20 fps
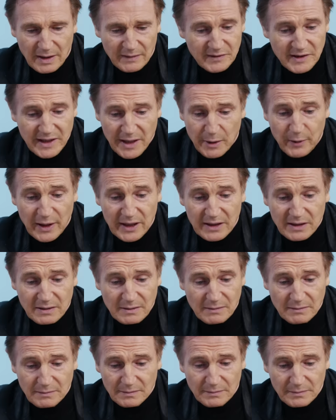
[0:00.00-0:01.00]
I've
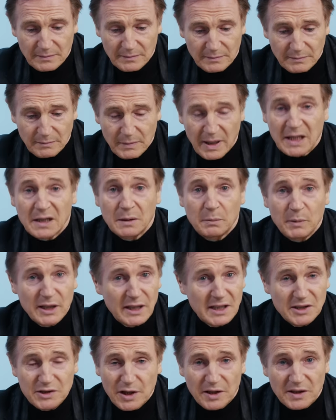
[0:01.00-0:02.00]
narrated many,
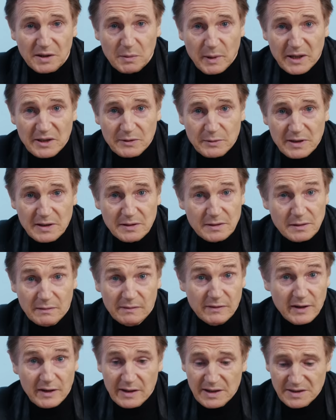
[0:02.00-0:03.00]
many documentaries
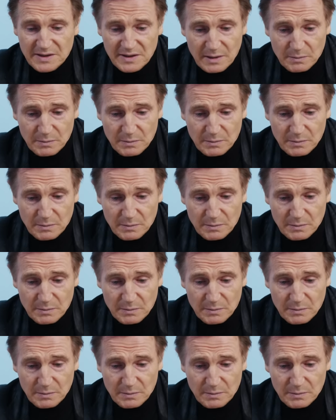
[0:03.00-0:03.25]
on various